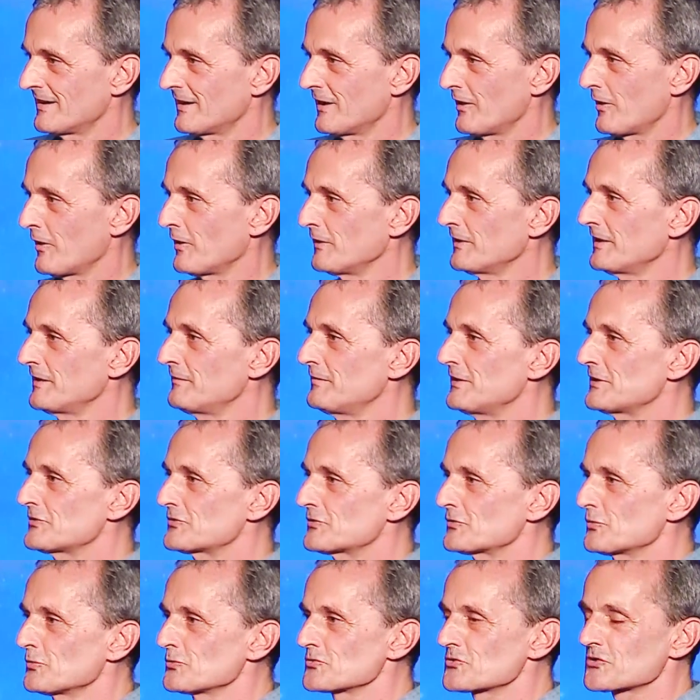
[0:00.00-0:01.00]
Only with
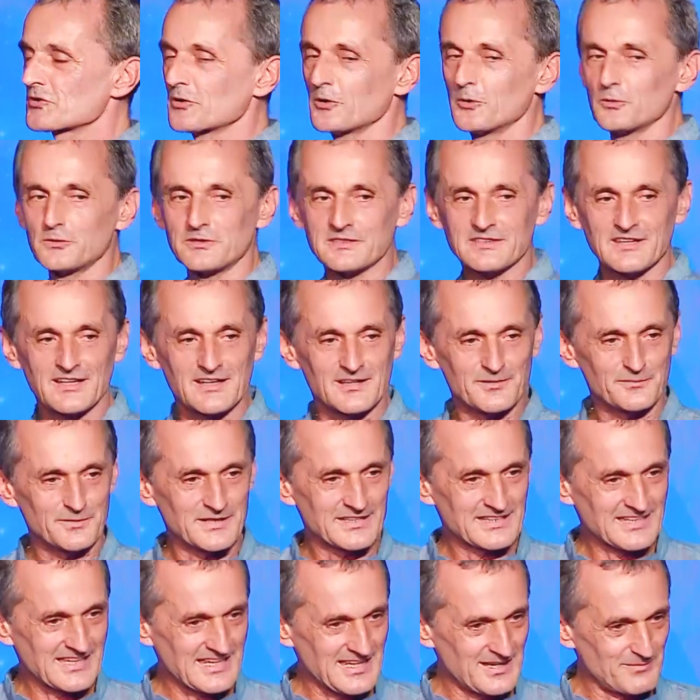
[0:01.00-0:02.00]
Shushruta we
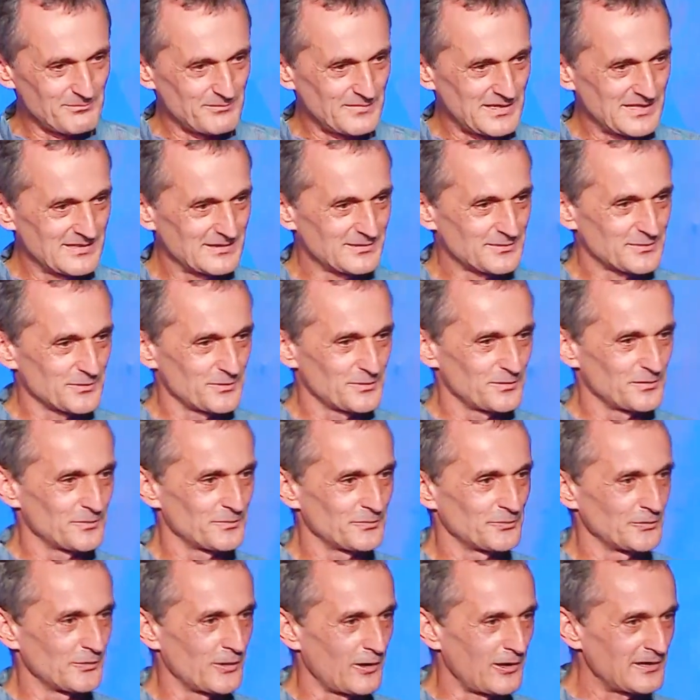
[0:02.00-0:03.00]
came into
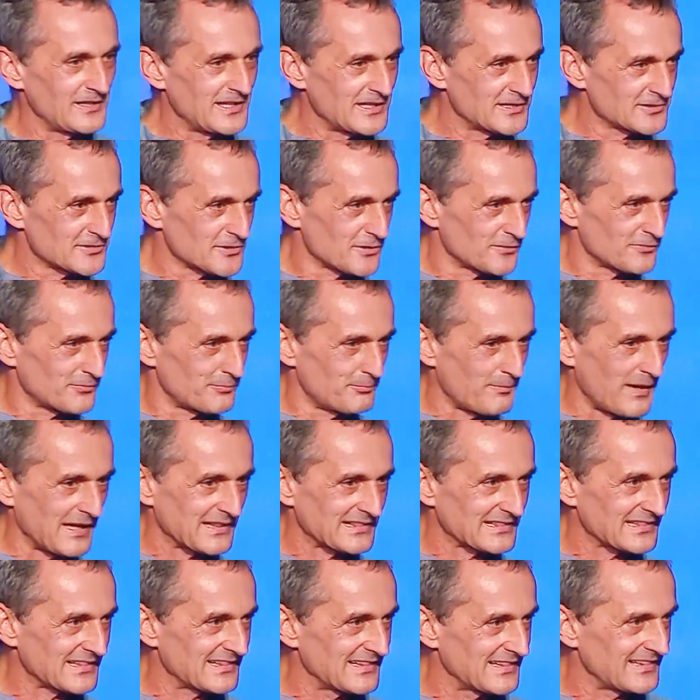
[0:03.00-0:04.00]
knowledge of
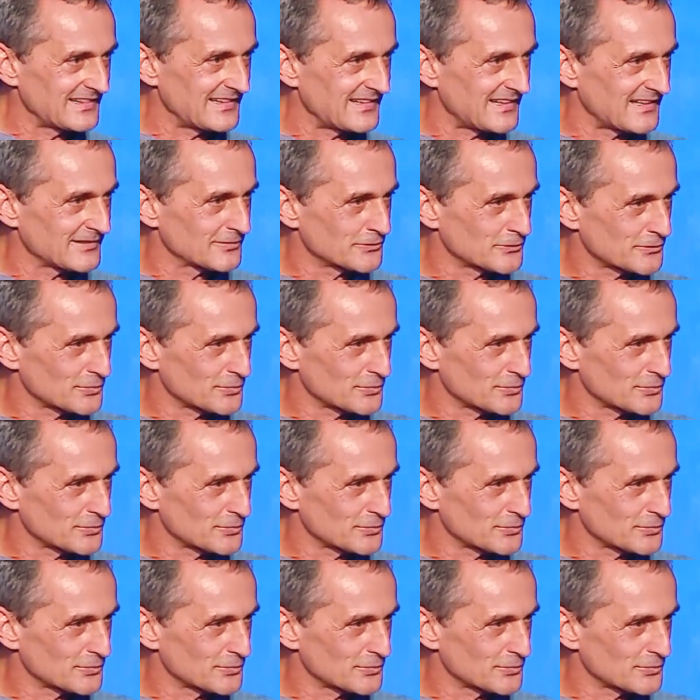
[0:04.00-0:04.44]
metal and